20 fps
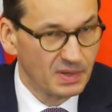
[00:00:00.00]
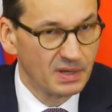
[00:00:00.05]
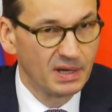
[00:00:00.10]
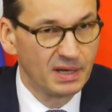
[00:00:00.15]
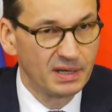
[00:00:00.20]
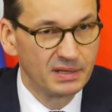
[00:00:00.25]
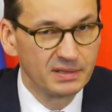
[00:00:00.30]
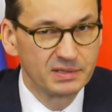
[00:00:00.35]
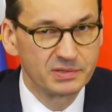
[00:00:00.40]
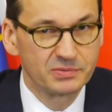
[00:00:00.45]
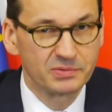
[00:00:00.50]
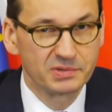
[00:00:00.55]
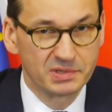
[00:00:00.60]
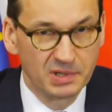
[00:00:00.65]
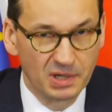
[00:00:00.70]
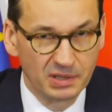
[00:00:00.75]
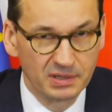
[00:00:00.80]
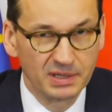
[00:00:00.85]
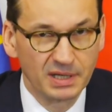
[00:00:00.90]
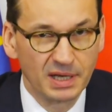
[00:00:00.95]
and this was
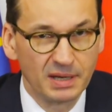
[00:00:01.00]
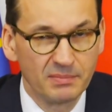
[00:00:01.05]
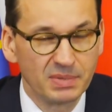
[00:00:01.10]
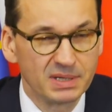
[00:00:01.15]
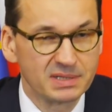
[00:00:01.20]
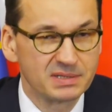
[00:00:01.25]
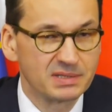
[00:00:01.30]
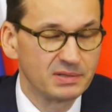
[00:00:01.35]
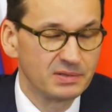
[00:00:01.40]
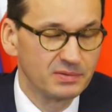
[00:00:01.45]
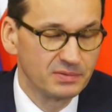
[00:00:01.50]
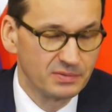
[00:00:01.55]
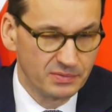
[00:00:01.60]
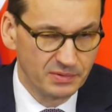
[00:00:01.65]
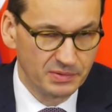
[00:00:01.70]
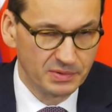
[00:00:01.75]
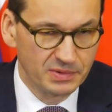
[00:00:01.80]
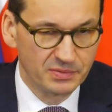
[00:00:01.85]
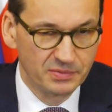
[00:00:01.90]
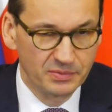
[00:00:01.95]
the only embassy
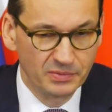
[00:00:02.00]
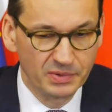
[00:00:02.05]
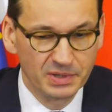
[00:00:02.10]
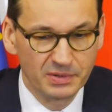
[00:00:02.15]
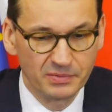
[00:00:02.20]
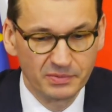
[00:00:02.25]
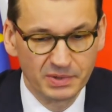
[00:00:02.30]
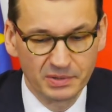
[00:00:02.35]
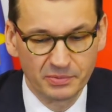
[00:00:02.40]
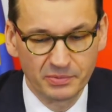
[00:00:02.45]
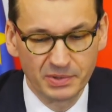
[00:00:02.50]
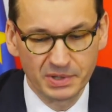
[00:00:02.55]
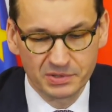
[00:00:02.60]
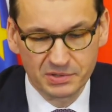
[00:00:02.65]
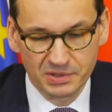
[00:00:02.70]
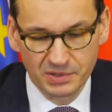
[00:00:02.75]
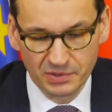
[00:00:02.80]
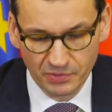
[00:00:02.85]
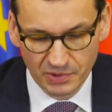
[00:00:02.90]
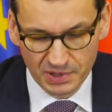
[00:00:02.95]
with
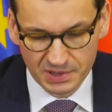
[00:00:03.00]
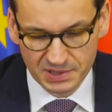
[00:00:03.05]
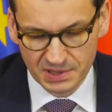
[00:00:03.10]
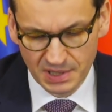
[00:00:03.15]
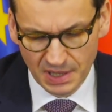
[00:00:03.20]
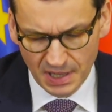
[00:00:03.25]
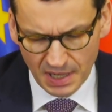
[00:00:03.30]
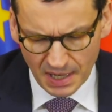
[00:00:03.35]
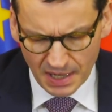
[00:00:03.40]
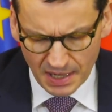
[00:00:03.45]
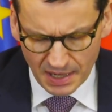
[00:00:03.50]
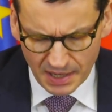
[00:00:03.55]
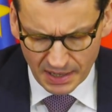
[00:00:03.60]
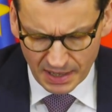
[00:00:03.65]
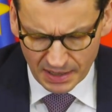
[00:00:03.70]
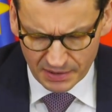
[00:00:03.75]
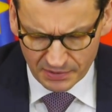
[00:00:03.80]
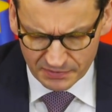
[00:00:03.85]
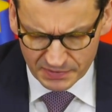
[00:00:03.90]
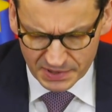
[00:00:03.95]
which it was
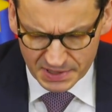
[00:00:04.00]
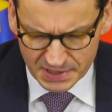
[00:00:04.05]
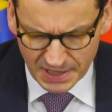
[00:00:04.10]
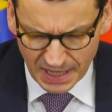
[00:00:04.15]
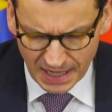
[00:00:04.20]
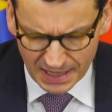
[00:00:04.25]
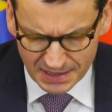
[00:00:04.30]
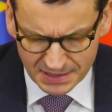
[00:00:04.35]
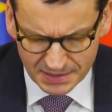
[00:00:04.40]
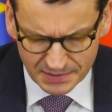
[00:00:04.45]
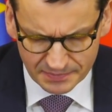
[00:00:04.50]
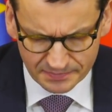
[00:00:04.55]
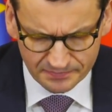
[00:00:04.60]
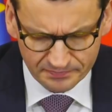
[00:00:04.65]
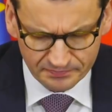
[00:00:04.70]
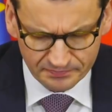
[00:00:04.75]
kind of discussed.